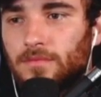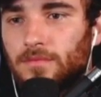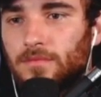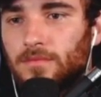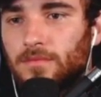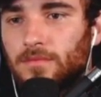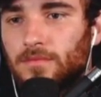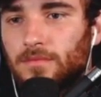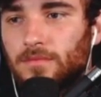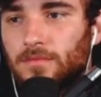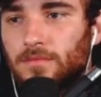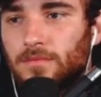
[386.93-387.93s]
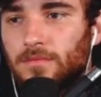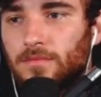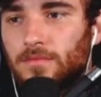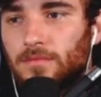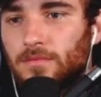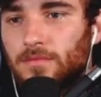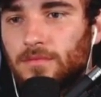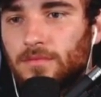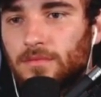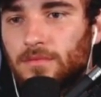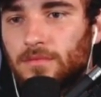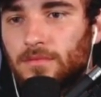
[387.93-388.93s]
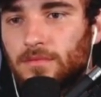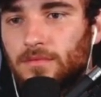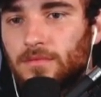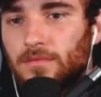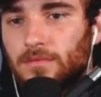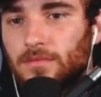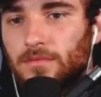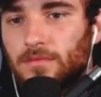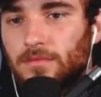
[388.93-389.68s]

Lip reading: No words are spoken by the person on screen.